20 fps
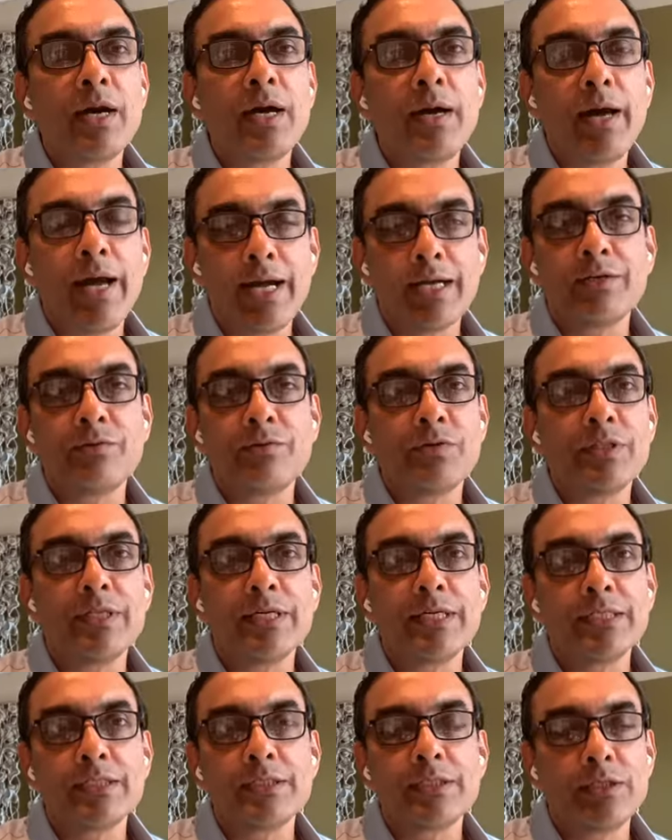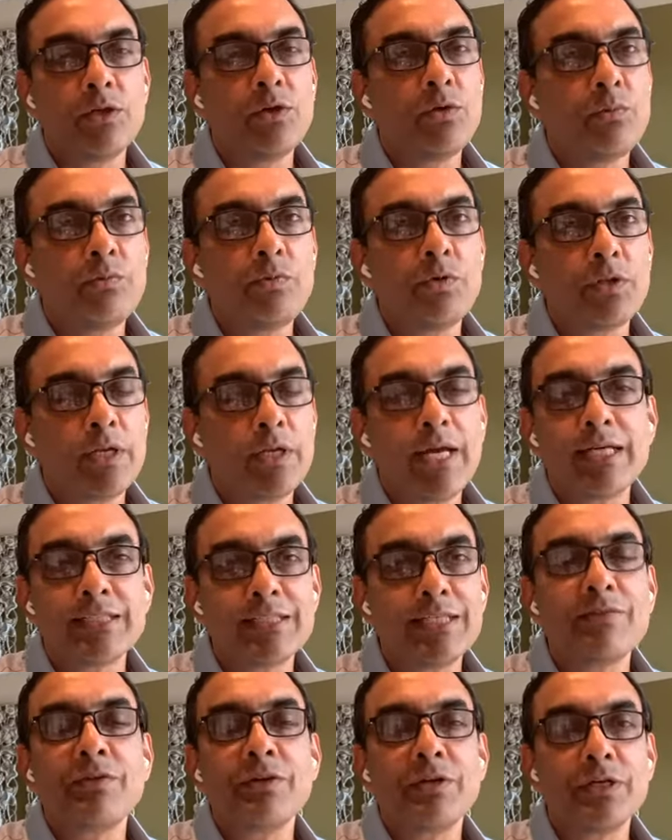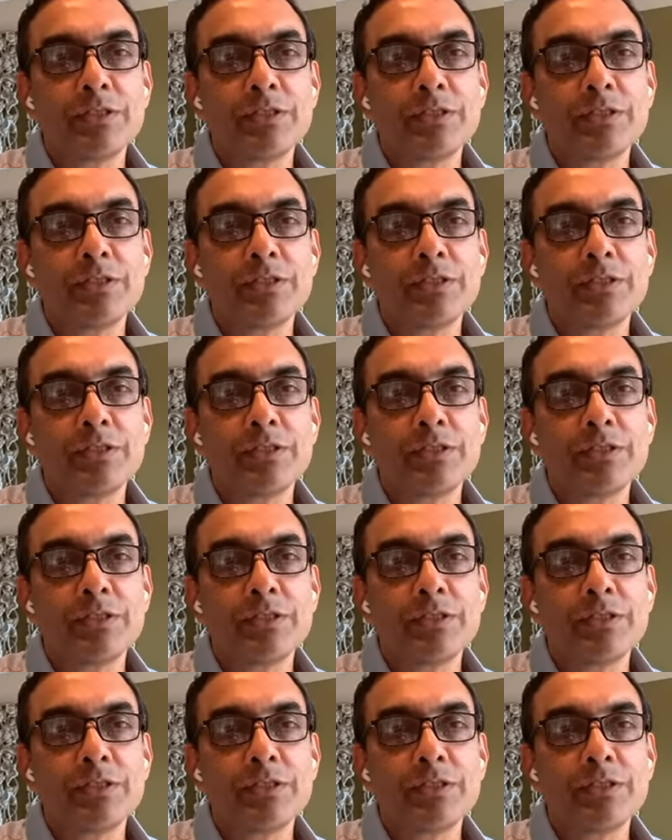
active with this, for the last 7